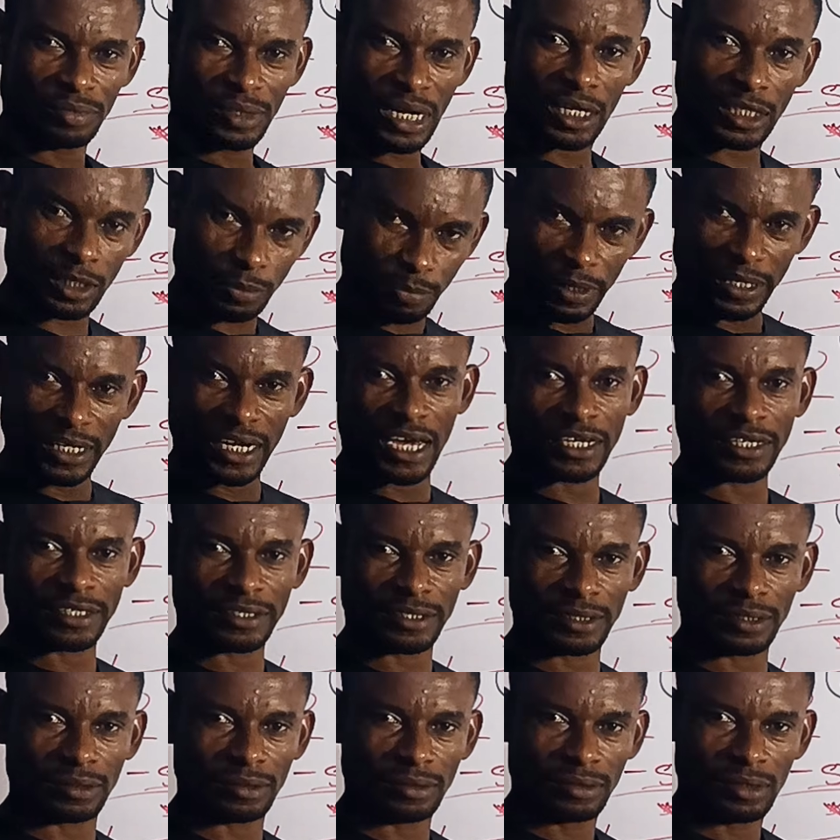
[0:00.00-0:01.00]
as
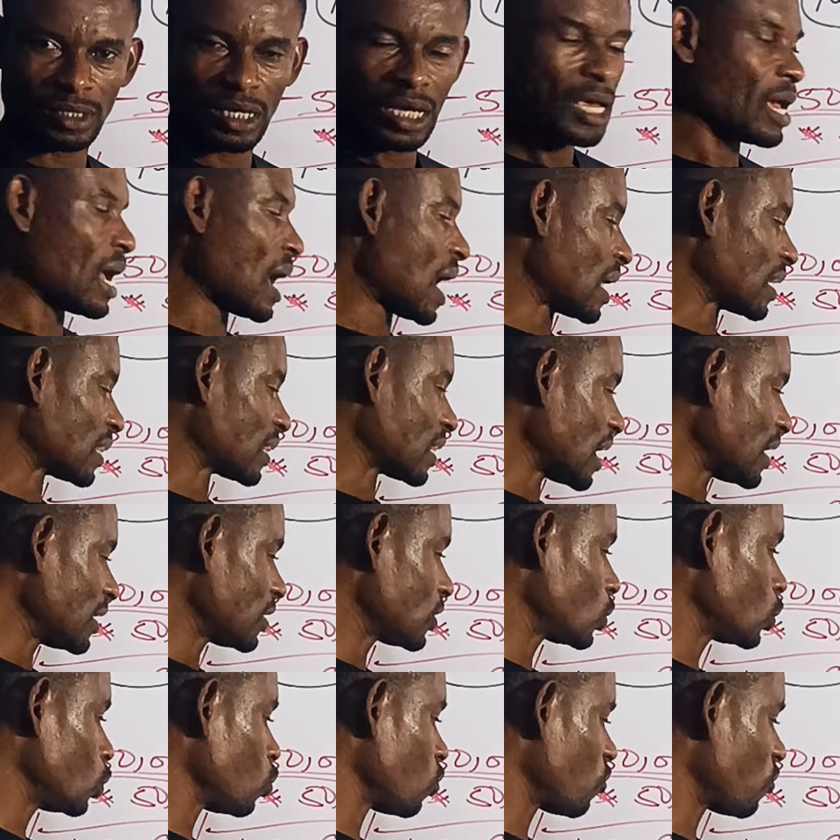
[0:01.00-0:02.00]
penalty. At
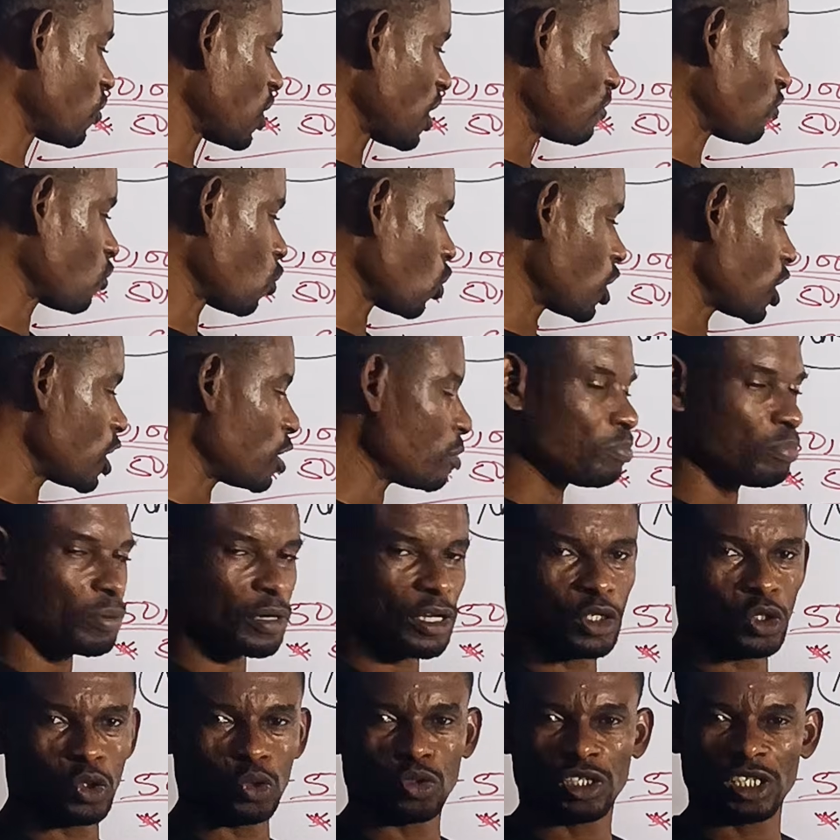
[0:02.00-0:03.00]
times, you file for
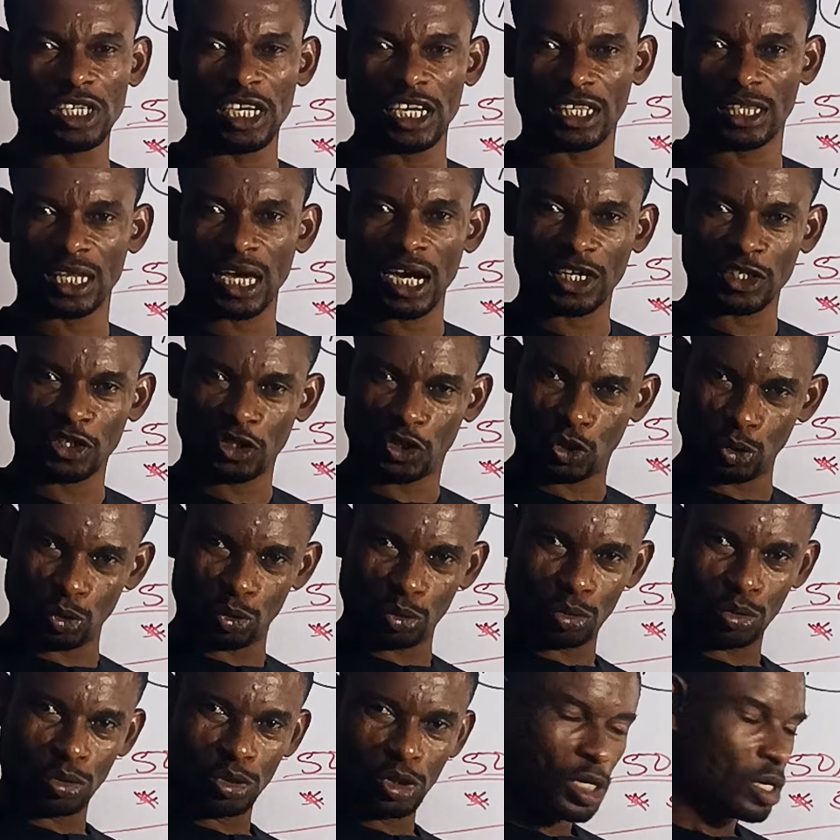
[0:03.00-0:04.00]
April, you see a tax
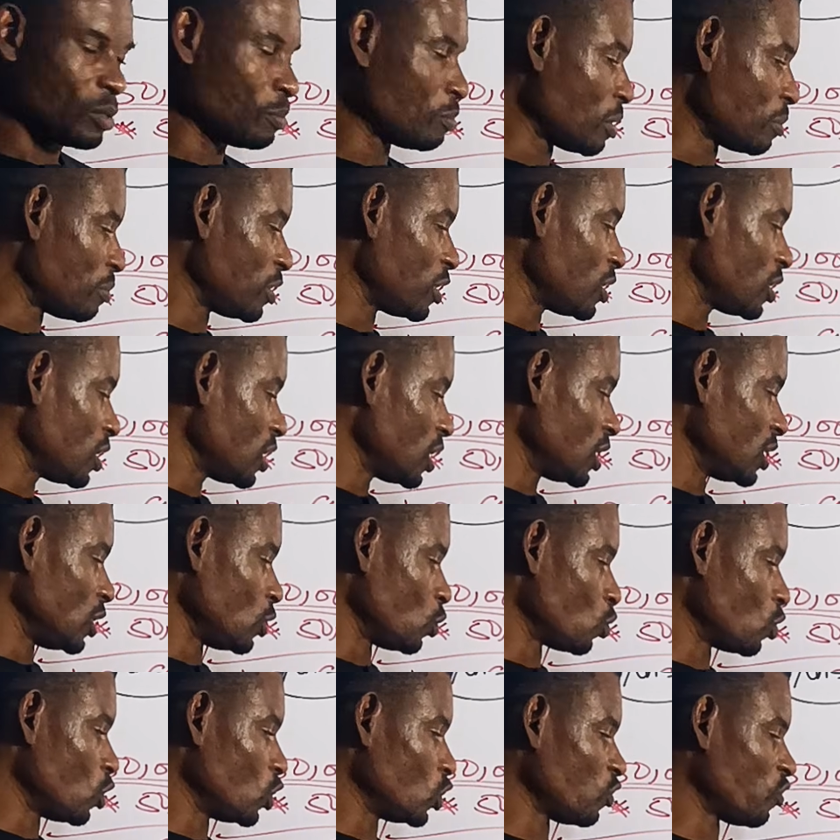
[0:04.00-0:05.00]
due. Maybe the
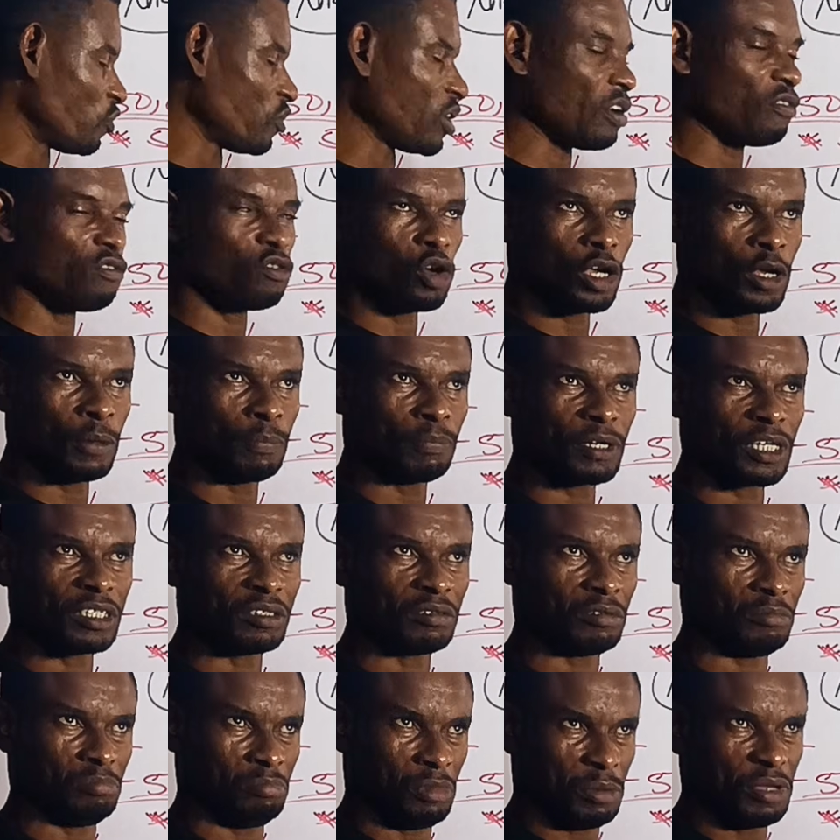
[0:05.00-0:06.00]
one you file for April
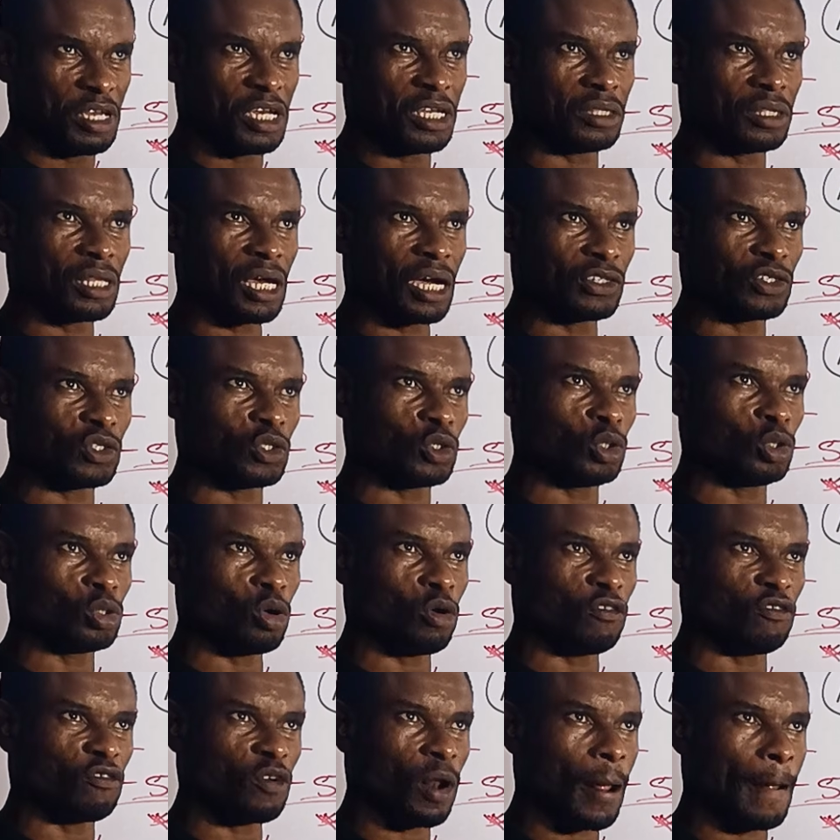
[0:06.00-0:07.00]
is maybe a tax due
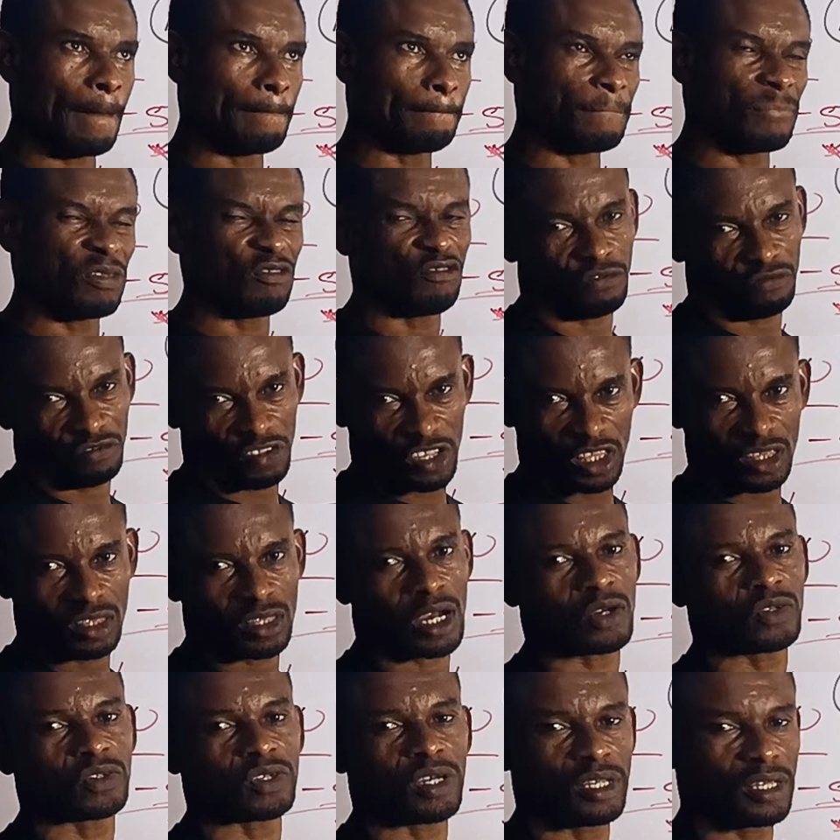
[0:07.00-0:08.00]
of
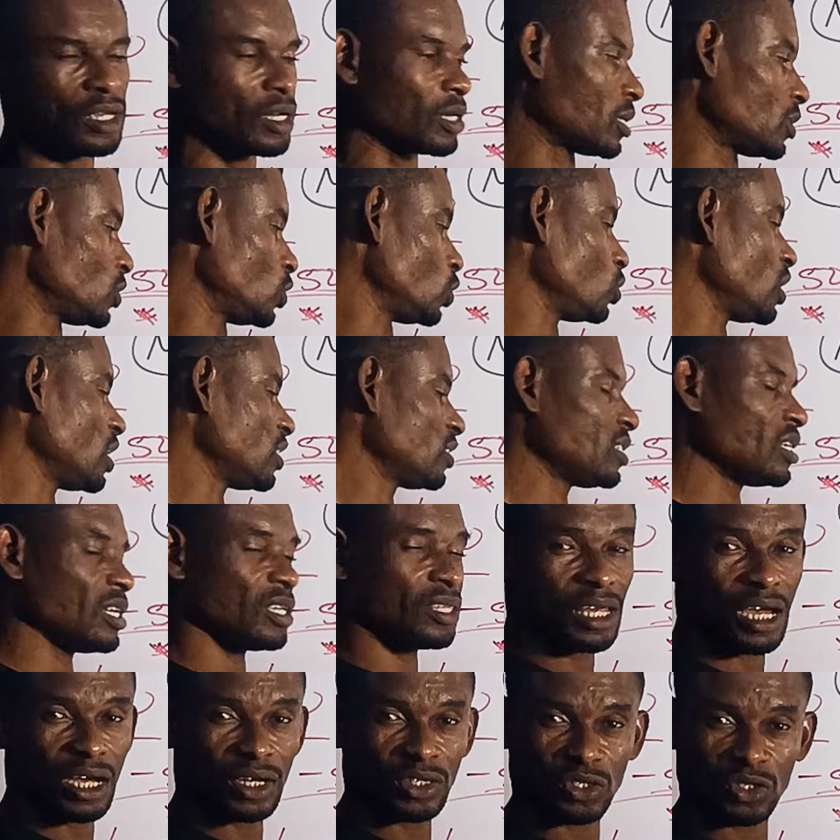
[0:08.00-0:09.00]
15,000 naira. You now see a
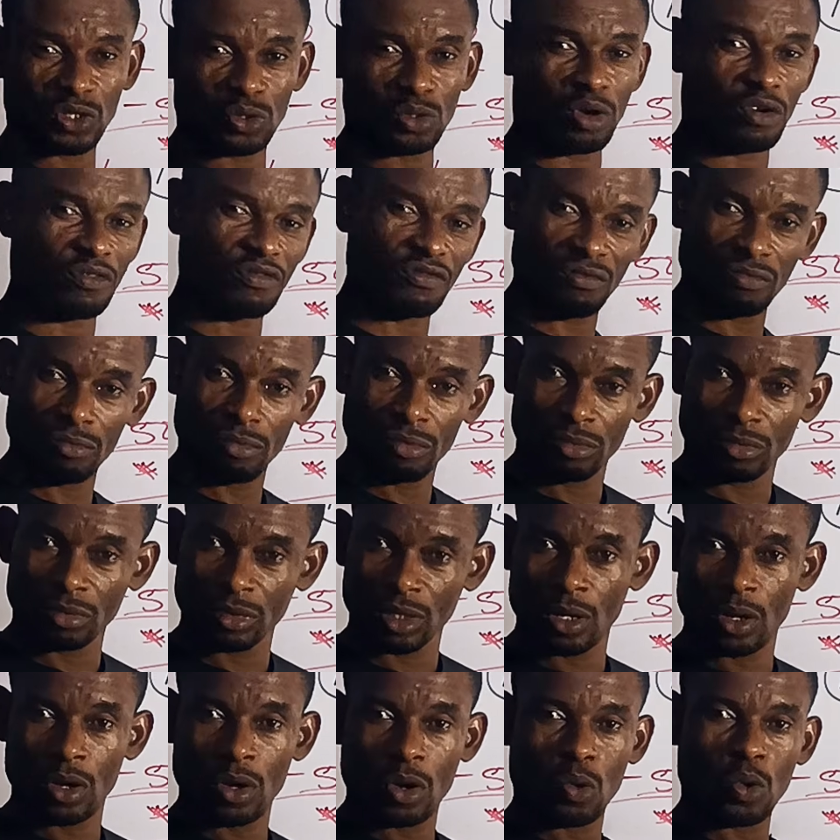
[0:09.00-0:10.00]
tax due of
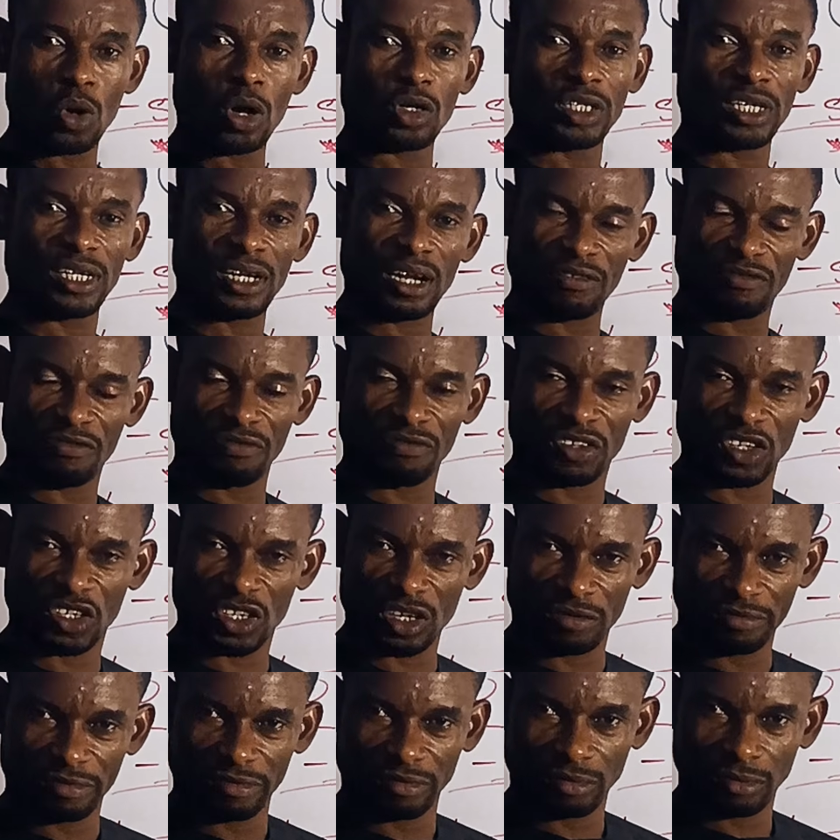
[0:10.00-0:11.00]

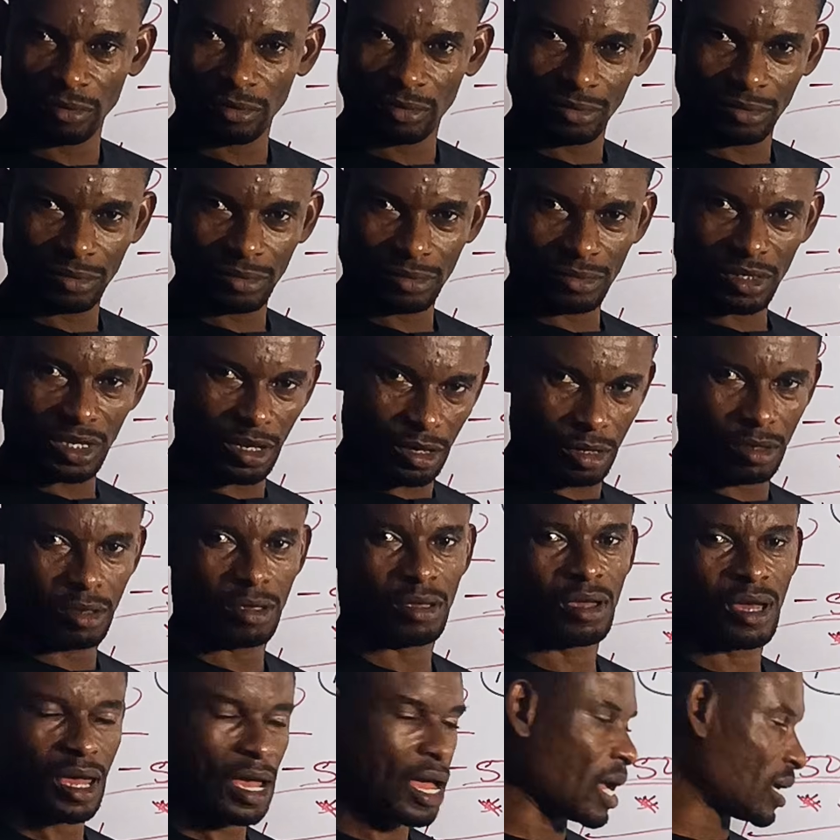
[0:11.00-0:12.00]
157K
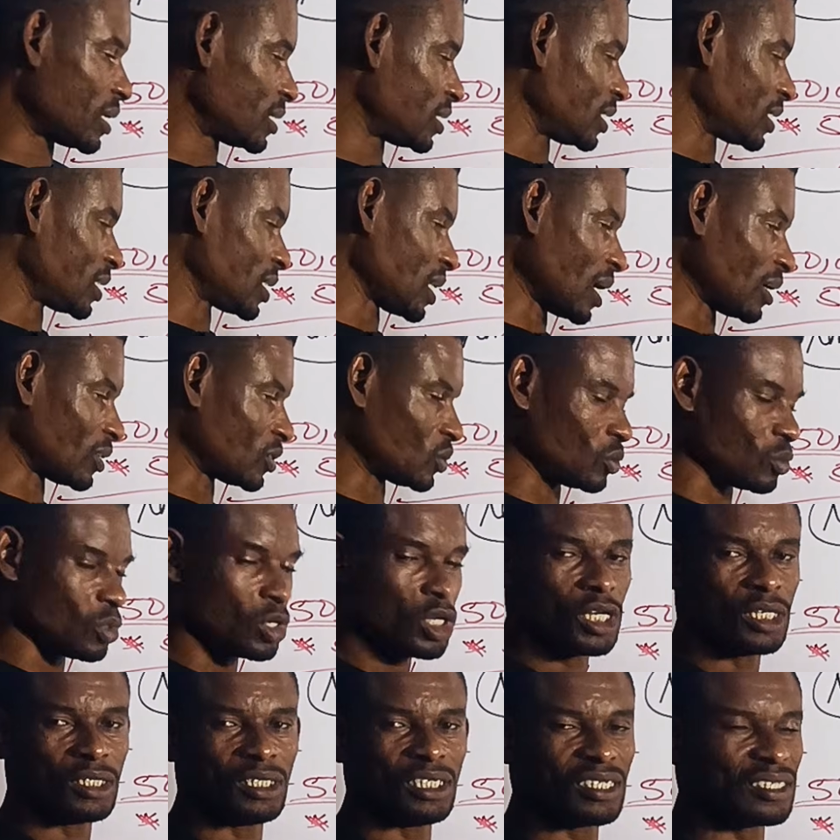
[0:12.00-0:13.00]
as the tax due.
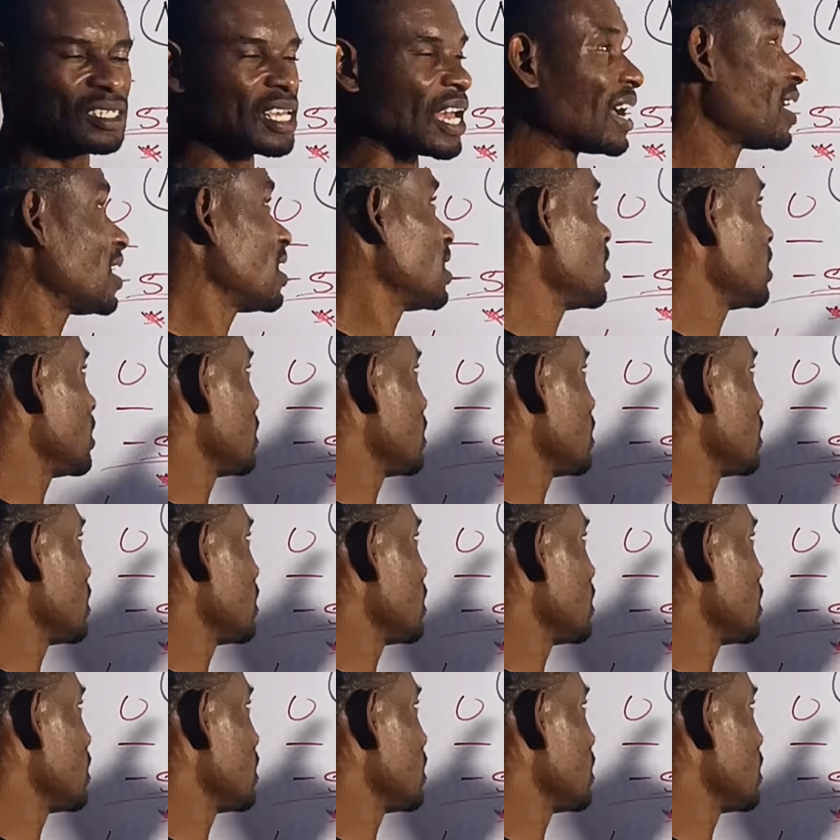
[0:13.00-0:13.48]
These are